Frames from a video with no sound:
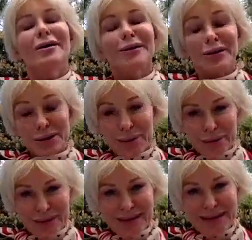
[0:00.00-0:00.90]
Look
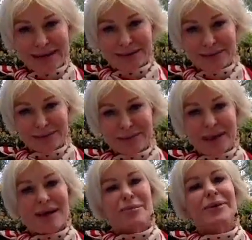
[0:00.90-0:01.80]
within.
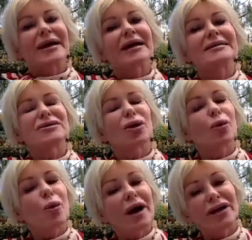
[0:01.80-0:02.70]
Because
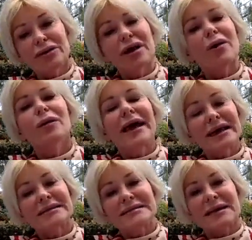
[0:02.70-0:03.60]
what you don't
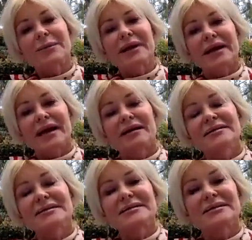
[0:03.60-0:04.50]
like in somebody
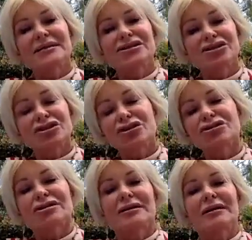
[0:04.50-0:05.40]
else is
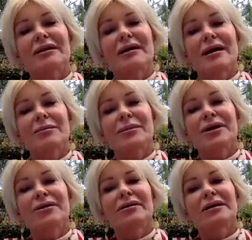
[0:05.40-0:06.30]
usually a
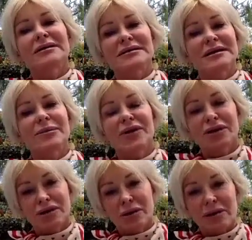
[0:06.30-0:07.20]
mirror to
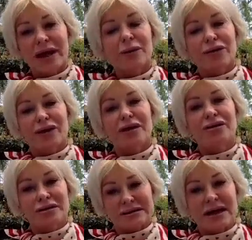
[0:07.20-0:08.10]
something you don't like within
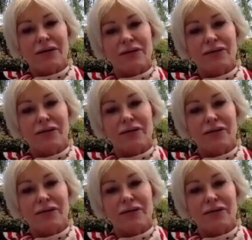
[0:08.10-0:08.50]
yourself.